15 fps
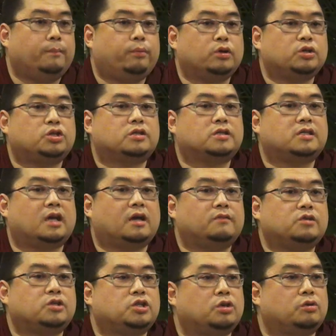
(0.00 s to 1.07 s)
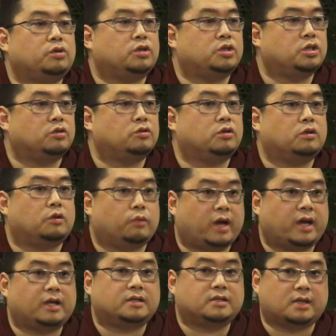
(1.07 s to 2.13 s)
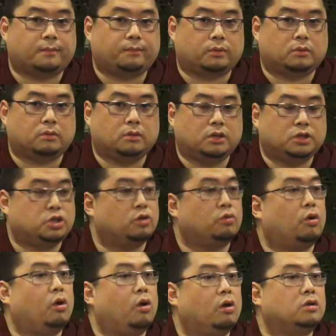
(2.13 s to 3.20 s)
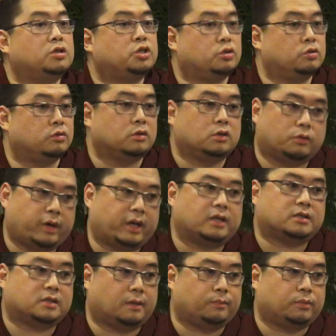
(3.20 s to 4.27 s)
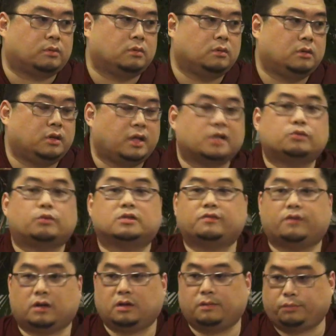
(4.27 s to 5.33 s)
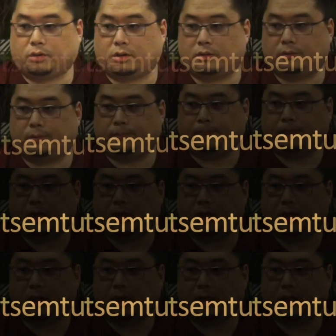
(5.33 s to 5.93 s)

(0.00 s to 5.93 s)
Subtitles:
Push yourself to show your children the right example. Show all children the right example. That's what's very important.